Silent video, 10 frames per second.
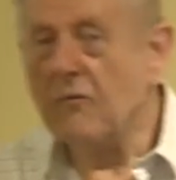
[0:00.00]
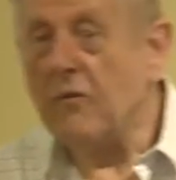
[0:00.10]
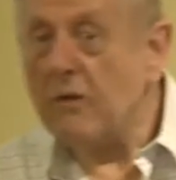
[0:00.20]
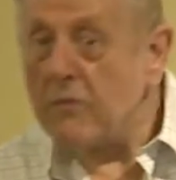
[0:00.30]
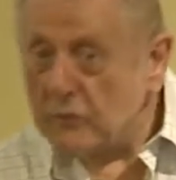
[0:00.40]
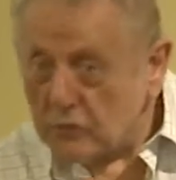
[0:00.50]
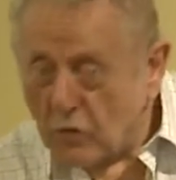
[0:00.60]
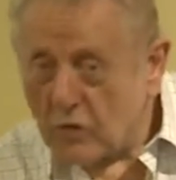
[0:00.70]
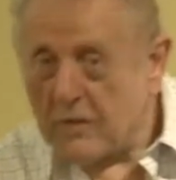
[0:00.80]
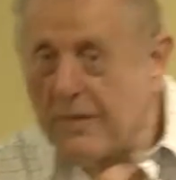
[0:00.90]
We will
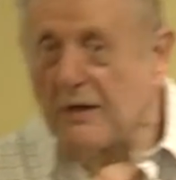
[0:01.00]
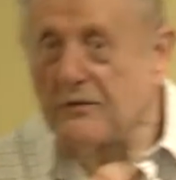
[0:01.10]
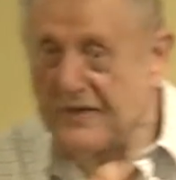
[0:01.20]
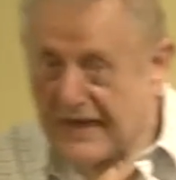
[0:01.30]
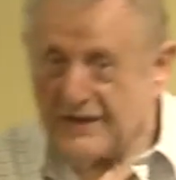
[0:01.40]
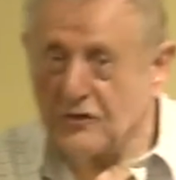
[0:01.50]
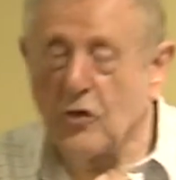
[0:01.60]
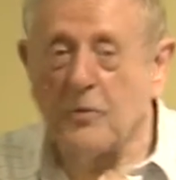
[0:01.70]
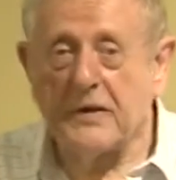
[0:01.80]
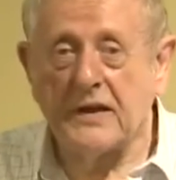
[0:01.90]
talk about that
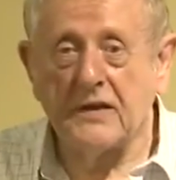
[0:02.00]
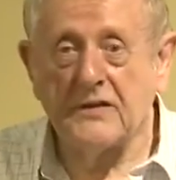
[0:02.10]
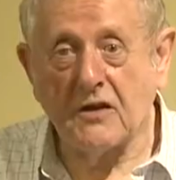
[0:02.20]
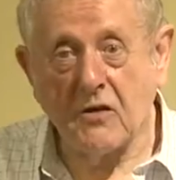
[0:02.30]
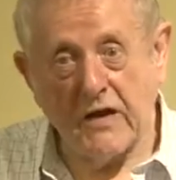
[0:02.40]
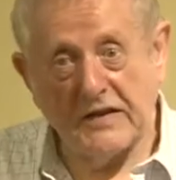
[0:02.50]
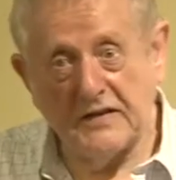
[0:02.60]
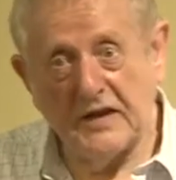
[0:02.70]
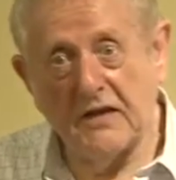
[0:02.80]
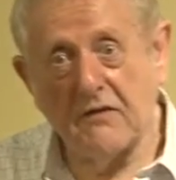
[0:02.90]
topic, the
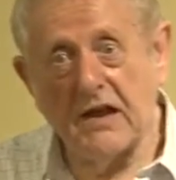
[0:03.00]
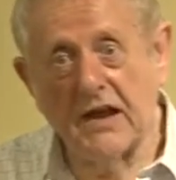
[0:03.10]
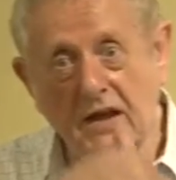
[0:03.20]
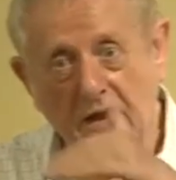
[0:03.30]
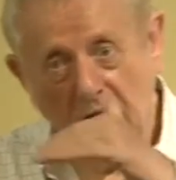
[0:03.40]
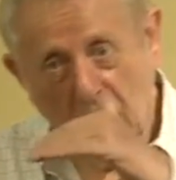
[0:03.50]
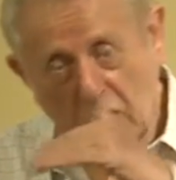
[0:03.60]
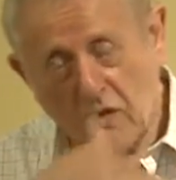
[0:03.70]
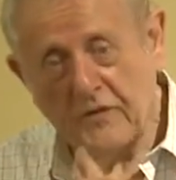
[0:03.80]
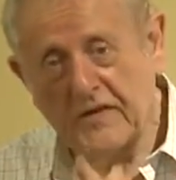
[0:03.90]
criteria
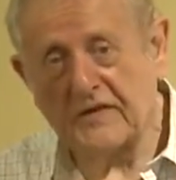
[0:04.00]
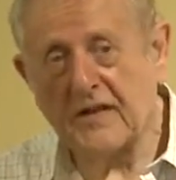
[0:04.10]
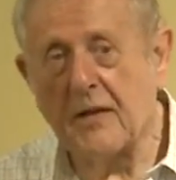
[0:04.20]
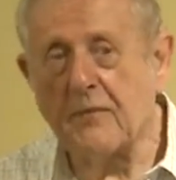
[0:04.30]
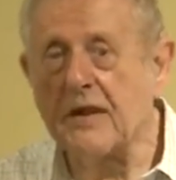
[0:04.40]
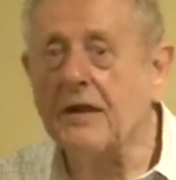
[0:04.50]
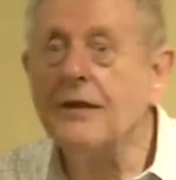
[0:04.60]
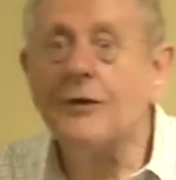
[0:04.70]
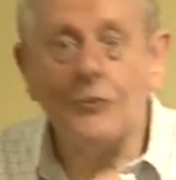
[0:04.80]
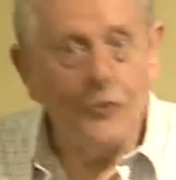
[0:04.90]
of his coming,
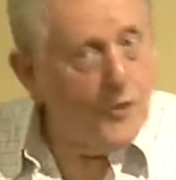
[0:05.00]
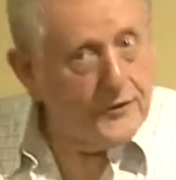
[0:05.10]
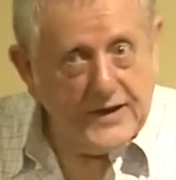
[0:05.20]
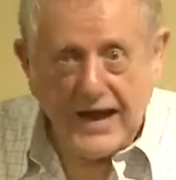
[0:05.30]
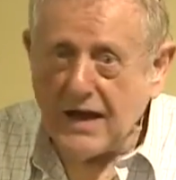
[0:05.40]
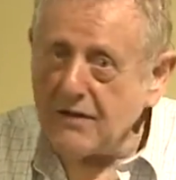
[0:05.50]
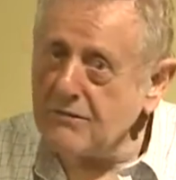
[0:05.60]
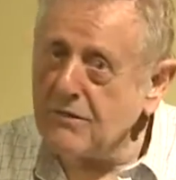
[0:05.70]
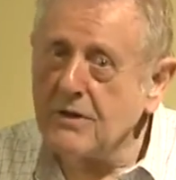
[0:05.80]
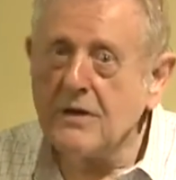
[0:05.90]
not
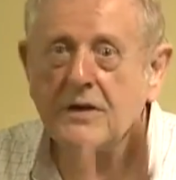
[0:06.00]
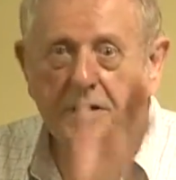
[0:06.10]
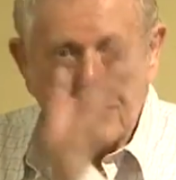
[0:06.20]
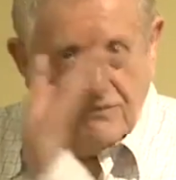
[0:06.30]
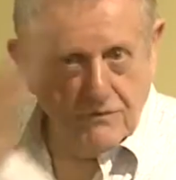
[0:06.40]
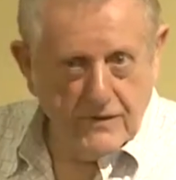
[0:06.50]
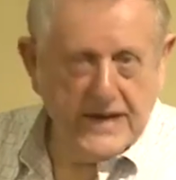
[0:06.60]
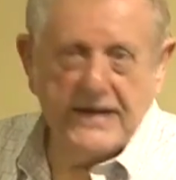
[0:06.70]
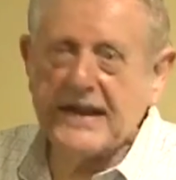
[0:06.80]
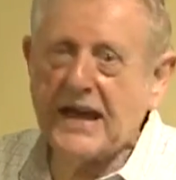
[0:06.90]
now,
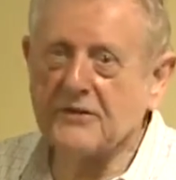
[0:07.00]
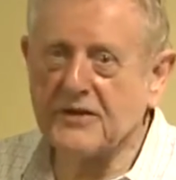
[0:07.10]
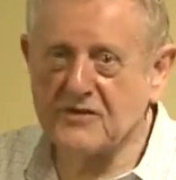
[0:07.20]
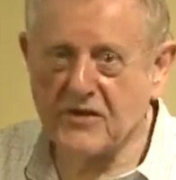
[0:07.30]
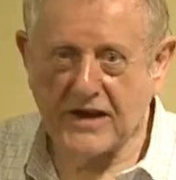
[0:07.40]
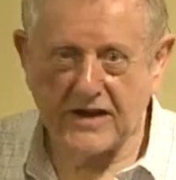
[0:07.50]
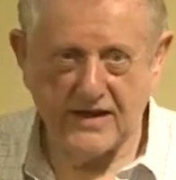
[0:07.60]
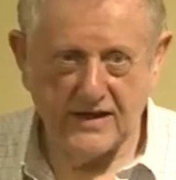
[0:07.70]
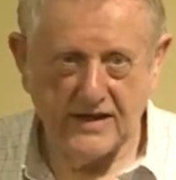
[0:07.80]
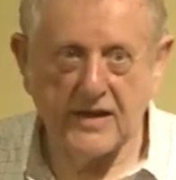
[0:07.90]
way down the track.
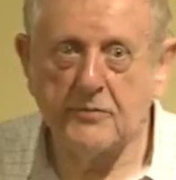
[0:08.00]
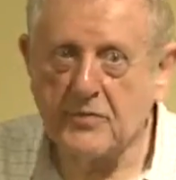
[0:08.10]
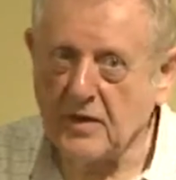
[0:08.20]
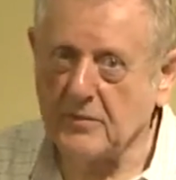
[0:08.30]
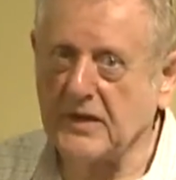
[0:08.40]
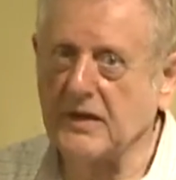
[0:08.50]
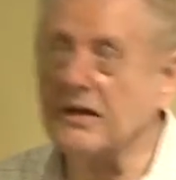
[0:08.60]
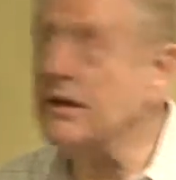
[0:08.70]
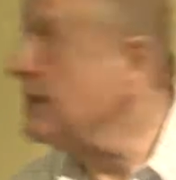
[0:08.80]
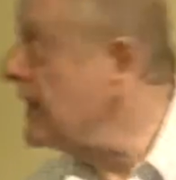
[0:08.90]
Keep coming.
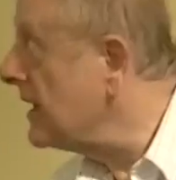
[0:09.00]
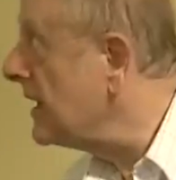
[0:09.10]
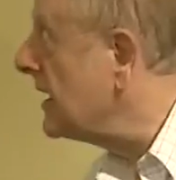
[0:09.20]
Okay.